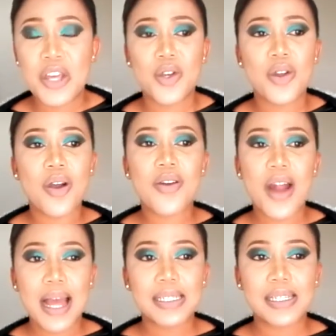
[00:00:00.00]
You know,
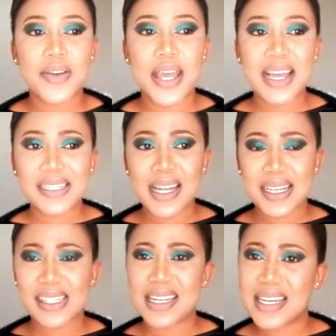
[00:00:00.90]
Christ created
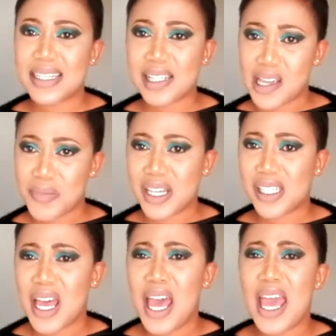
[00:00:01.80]
us in his image,